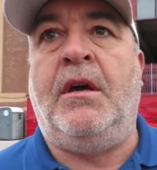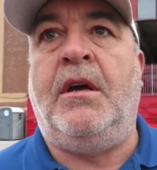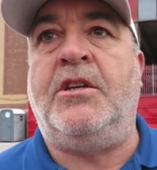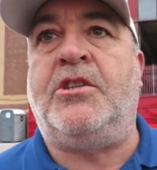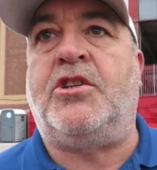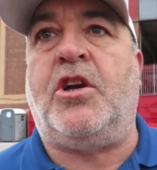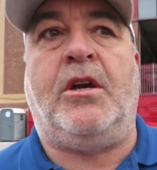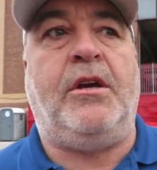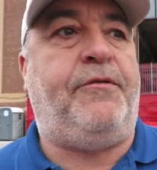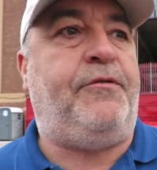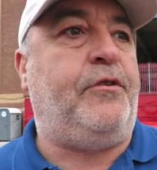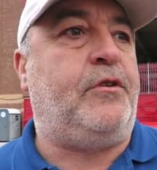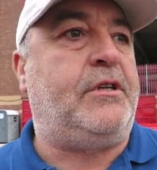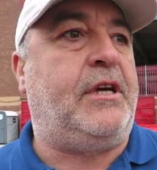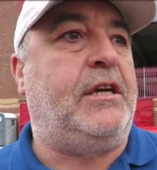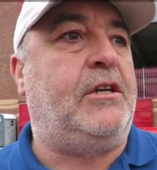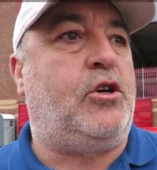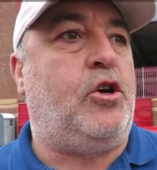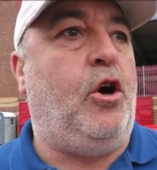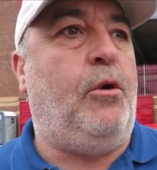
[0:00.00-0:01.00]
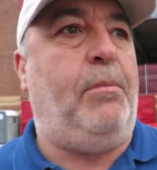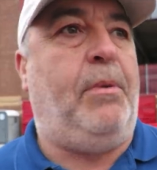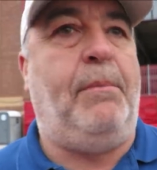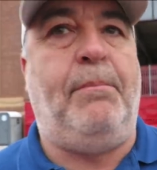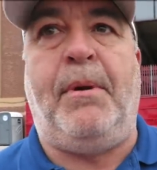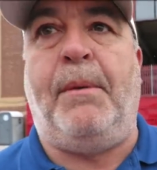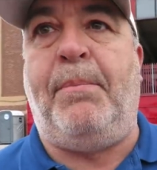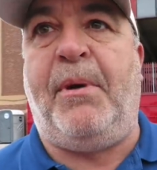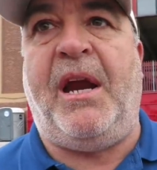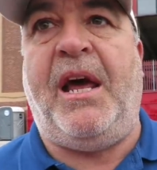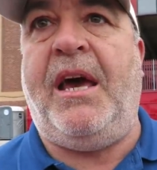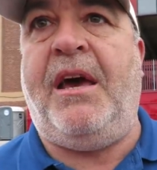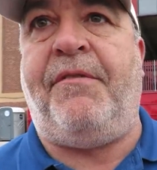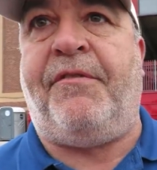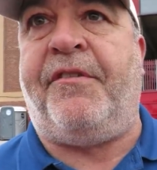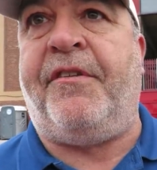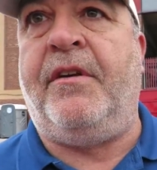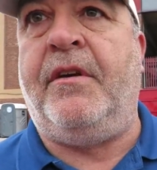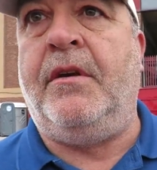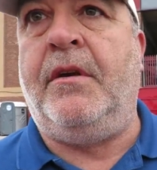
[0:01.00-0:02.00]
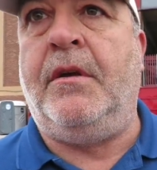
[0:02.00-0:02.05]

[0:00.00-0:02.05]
He's got to fucking come and be brave.